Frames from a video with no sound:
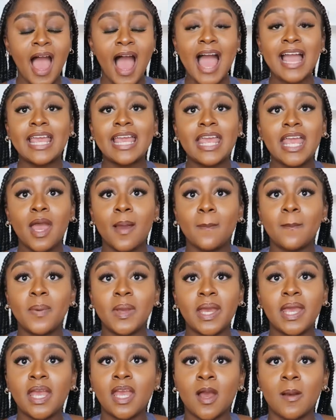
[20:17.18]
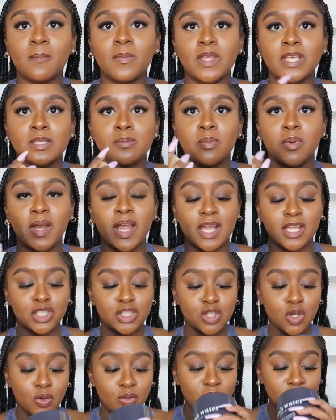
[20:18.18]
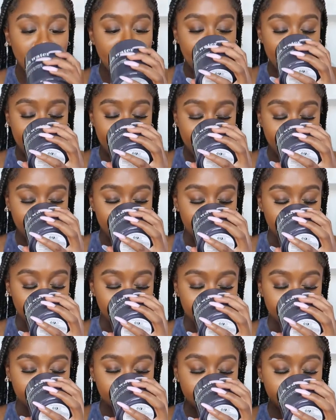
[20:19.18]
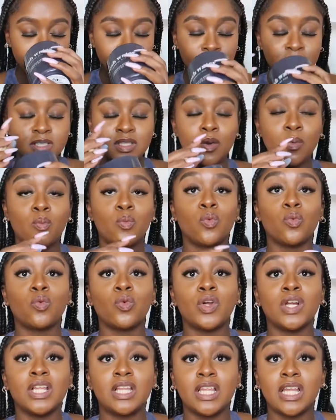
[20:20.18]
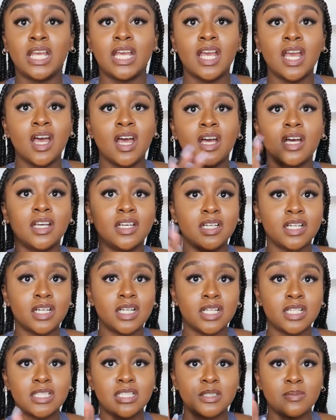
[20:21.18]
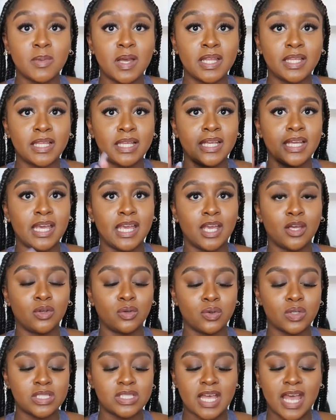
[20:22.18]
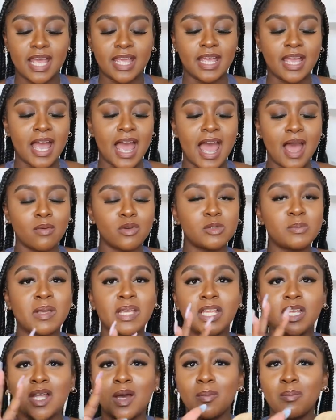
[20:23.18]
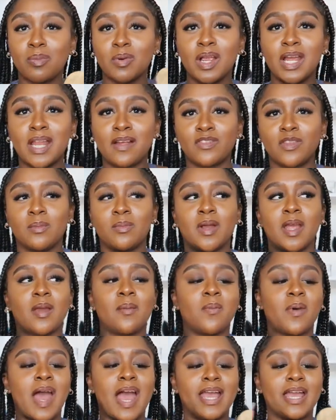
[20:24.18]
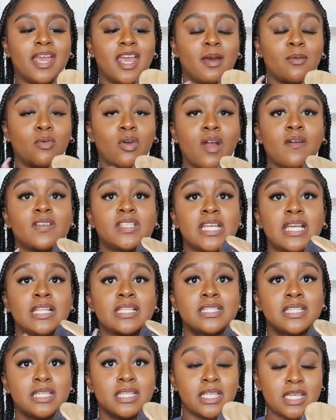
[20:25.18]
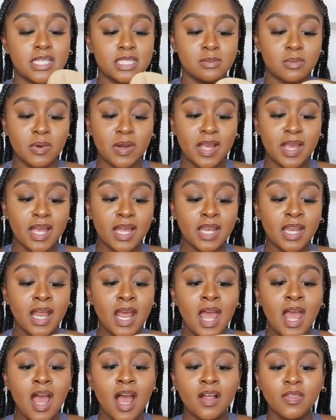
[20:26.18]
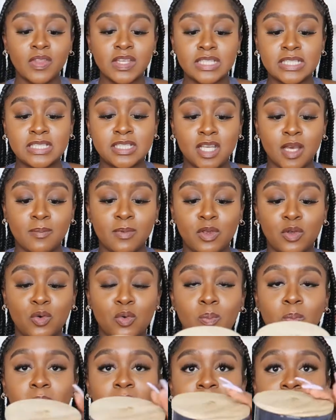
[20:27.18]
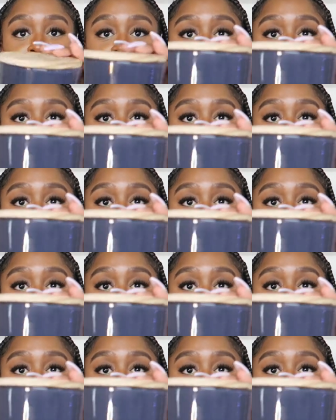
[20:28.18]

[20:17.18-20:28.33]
i kept picking up this brand so they have some really good smelling candles like i was picking up brand after brand but i kept gravitating to this brand this w plus